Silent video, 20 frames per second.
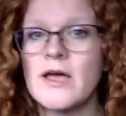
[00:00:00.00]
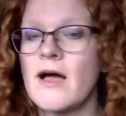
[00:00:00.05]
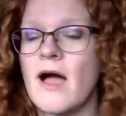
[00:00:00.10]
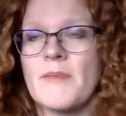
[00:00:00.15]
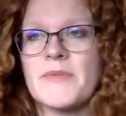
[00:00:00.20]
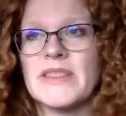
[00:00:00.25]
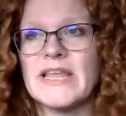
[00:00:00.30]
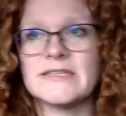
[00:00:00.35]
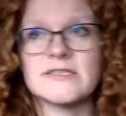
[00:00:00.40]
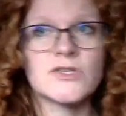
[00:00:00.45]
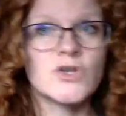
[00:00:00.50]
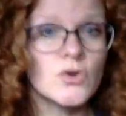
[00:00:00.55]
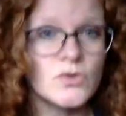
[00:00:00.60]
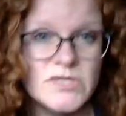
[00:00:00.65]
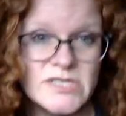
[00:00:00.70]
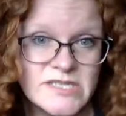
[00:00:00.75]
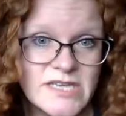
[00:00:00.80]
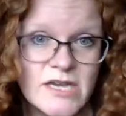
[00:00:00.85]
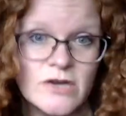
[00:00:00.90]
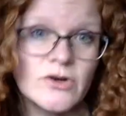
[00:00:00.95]
I mean, that's no
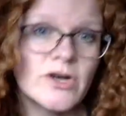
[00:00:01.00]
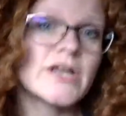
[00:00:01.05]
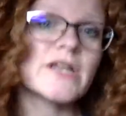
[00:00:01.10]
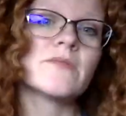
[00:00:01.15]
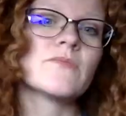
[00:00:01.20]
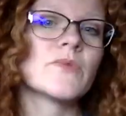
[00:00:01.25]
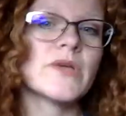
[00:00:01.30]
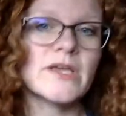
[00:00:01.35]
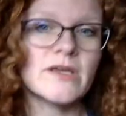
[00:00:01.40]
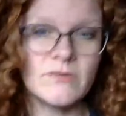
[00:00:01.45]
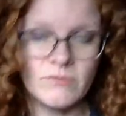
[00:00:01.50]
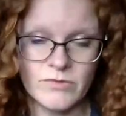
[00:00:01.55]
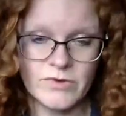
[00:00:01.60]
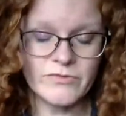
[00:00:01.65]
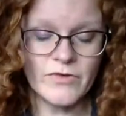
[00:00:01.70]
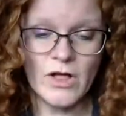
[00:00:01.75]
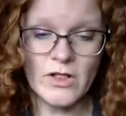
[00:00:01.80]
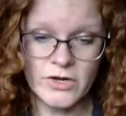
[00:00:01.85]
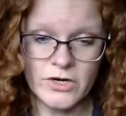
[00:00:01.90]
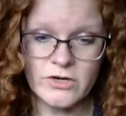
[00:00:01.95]
secret. We, we've
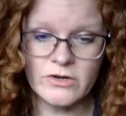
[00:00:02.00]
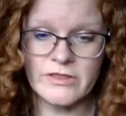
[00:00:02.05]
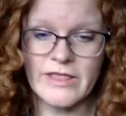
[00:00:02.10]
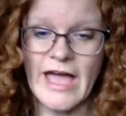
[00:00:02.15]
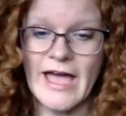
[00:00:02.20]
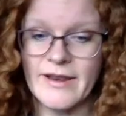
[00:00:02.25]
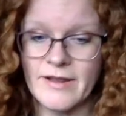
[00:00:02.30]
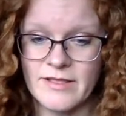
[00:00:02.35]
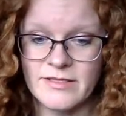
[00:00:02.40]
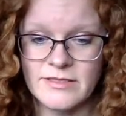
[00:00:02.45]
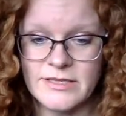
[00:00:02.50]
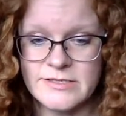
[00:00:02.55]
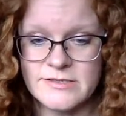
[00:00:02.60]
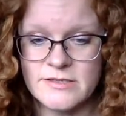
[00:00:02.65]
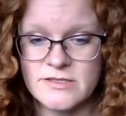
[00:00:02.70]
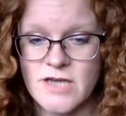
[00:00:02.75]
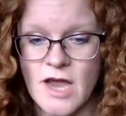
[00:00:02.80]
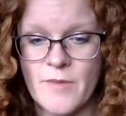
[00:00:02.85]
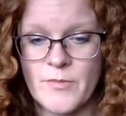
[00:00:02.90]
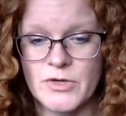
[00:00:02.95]
all heard that at least a
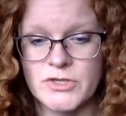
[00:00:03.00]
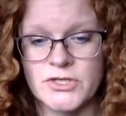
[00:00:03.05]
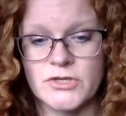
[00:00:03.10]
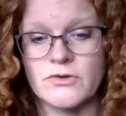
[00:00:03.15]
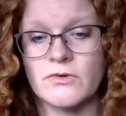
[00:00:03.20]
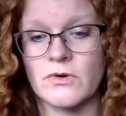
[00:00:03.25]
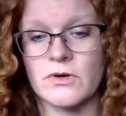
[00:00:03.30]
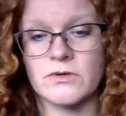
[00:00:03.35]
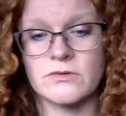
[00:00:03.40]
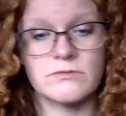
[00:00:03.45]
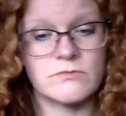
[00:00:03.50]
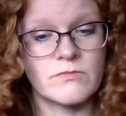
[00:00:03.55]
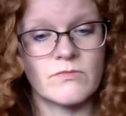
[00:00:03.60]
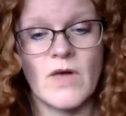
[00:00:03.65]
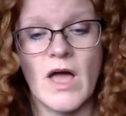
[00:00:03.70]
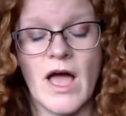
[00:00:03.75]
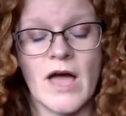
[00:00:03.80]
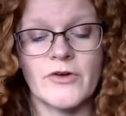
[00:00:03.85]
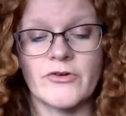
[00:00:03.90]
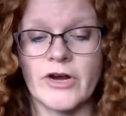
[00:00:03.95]
time or two or
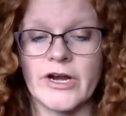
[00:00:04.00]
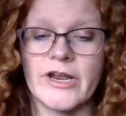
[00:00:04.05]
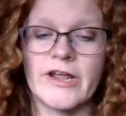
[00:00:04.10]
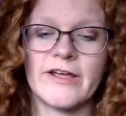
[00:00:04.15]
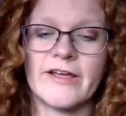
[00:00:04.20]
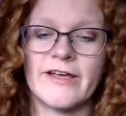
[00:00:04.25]
a hundred.